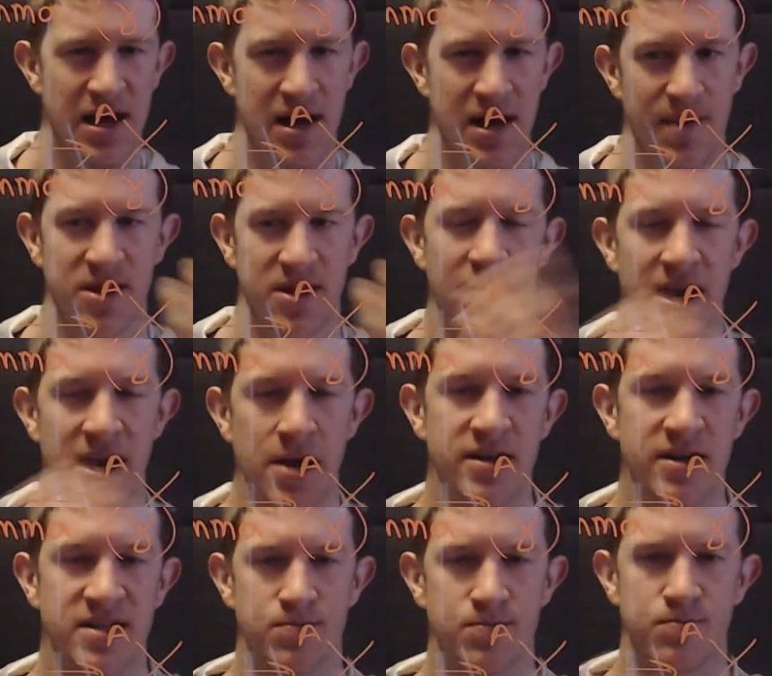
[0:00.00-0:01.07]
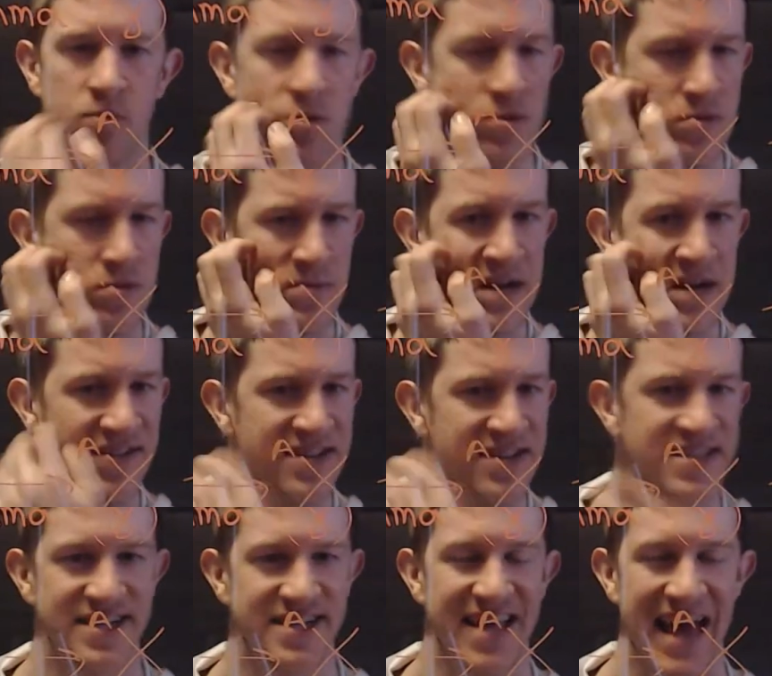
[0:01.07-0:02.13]
But you might notice, well, nothing's
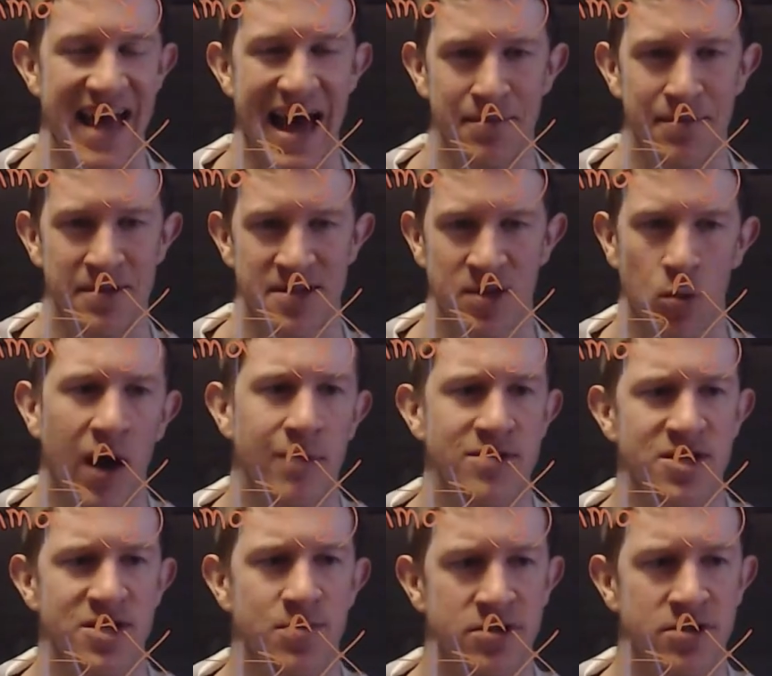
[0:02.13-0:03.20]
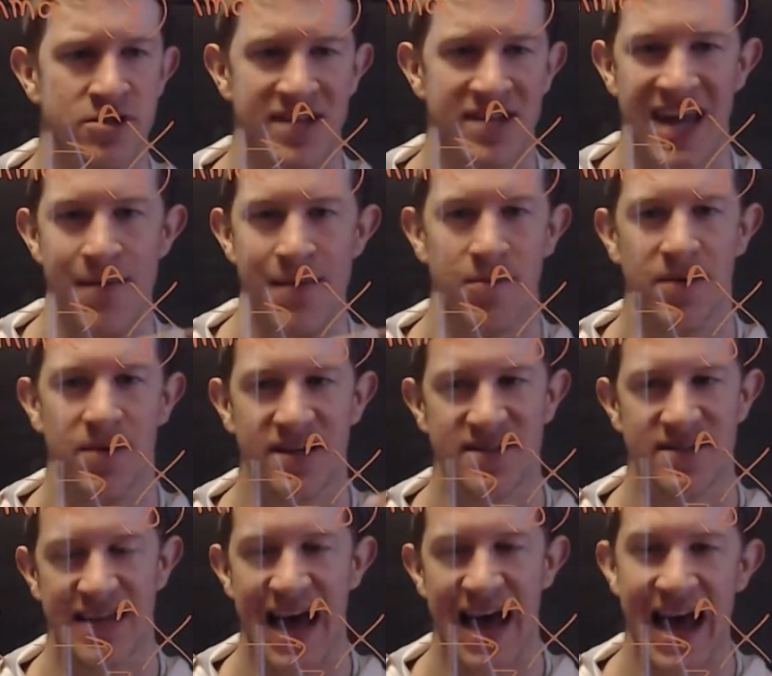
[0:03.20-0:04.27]
actually happened. So why would you produce gamma? Because
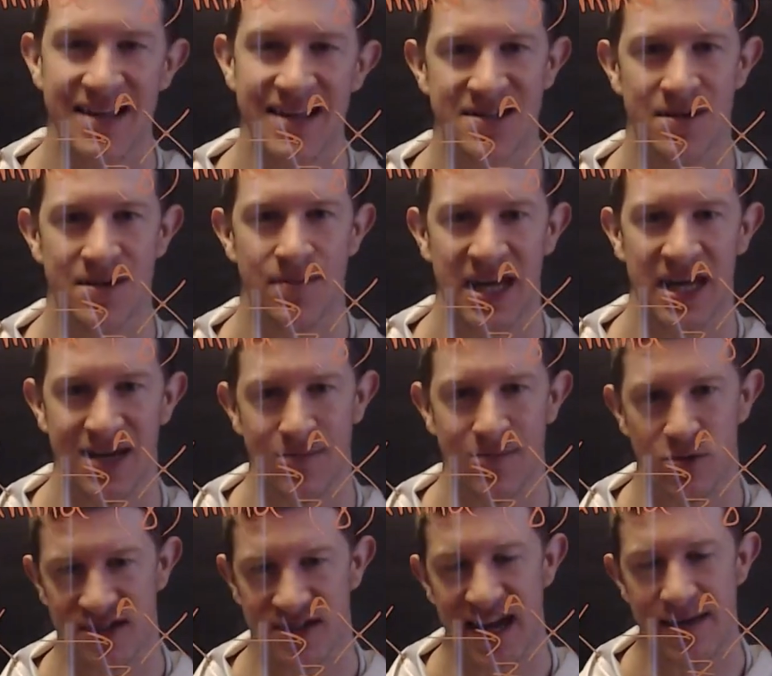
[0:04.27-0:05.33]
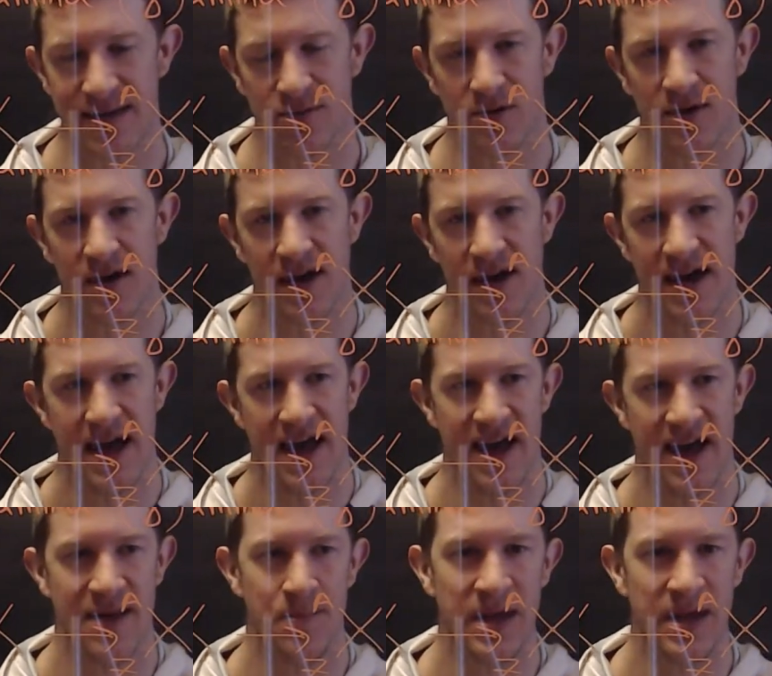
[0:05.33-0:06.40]
at A, it's not making it more stable,
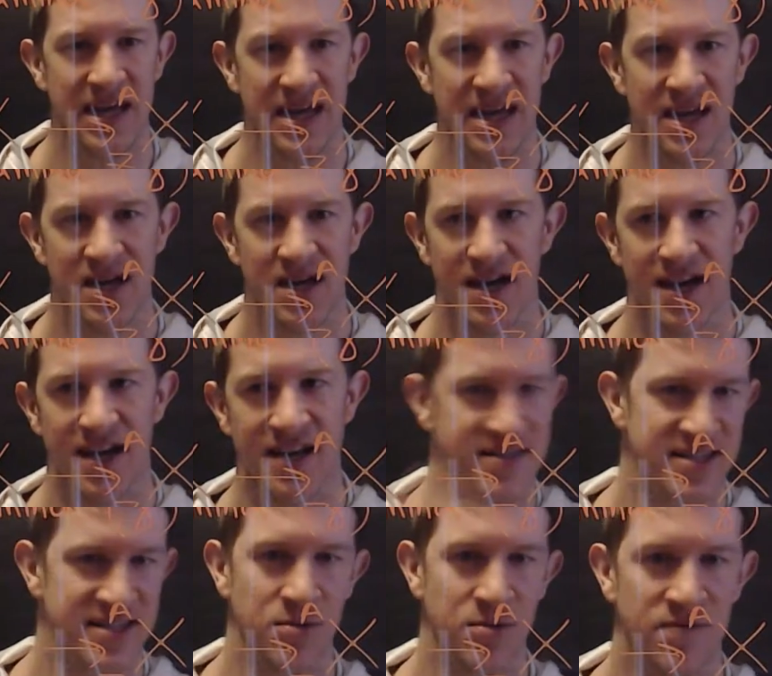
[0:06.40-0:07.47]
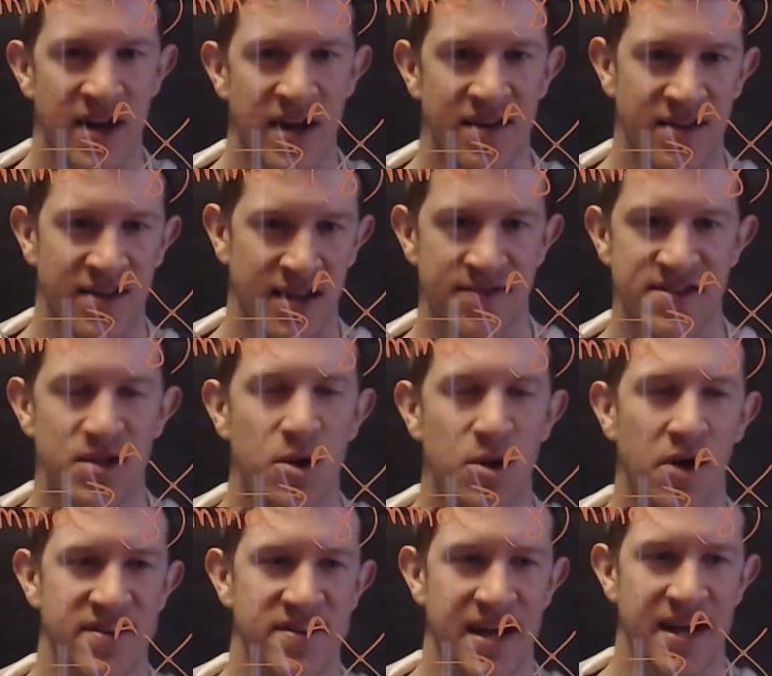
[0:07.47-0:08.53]
and B, it doesn't seem to have done anything. You've still got
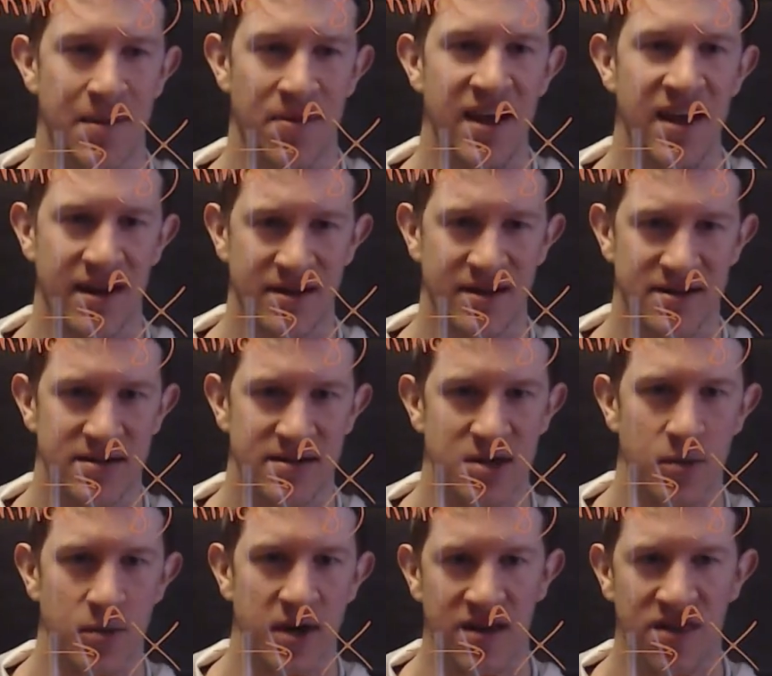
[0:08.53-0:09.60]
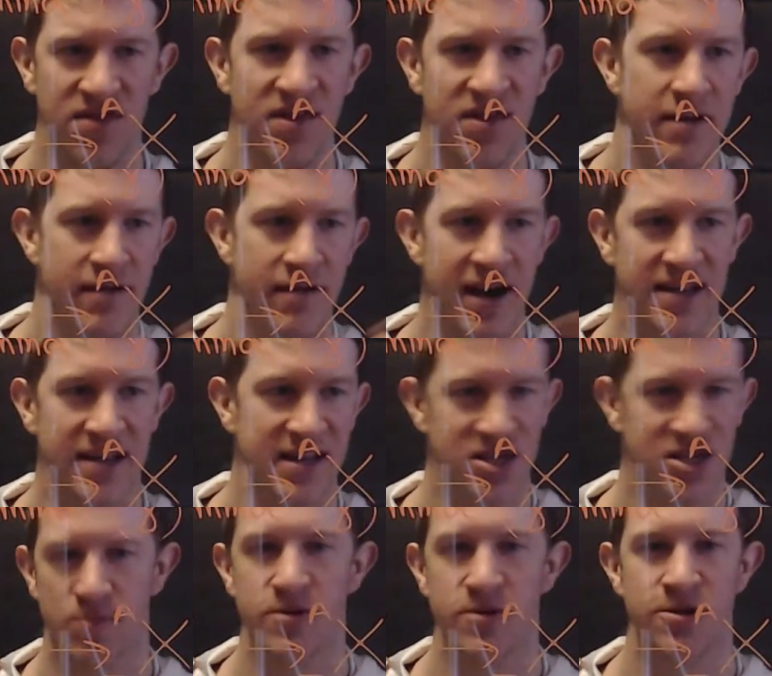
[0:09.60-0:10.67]
the same thing. So we could theoretically
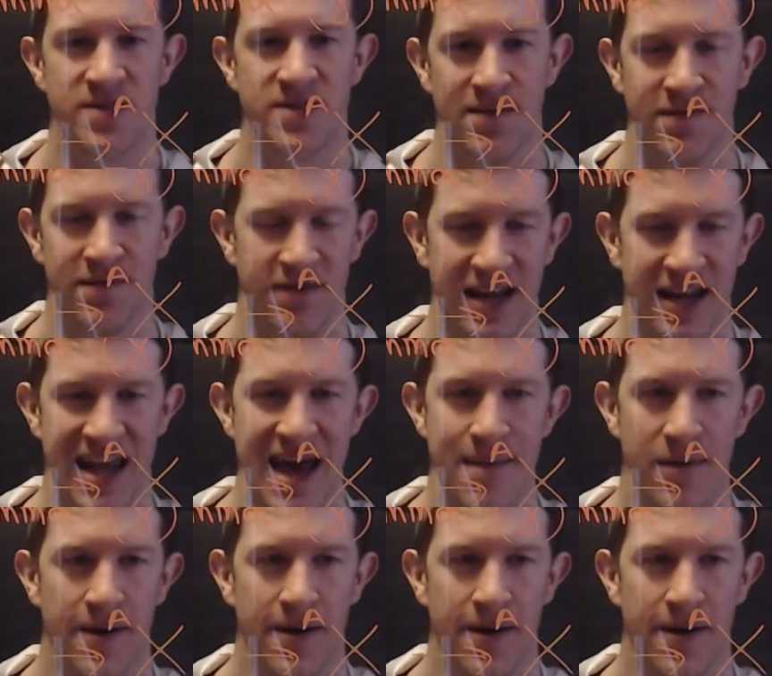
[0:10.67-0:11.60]
just produce infinite gamma.